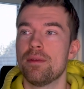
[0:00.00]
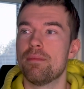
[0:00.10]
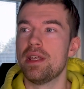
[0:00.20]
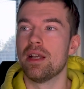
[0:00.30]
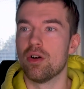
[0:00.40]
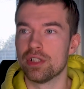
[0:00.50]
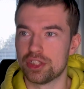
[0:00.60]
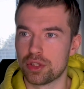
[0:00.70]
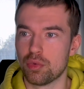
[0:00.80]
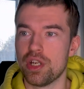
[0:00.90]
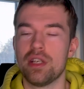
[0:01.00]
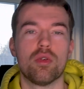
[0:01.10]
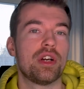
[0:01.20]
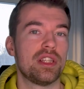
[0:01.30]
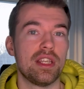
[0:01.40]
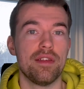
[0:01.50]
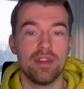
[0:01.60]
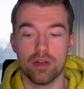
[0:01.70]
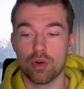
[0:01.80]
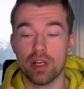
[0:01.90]
being on a screen or a
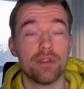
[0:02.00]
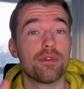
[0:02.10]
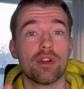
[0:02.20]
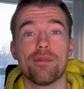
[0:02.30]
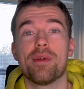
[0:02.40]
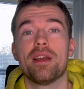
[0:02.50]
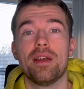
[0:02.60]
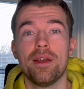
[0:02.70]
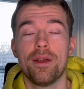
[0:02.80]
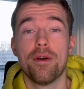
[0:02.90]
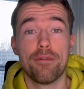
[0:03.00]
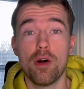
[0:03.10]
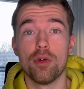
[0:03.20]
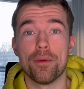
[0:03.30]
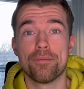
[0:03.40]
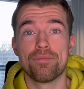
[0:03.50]
TV or in front of my phone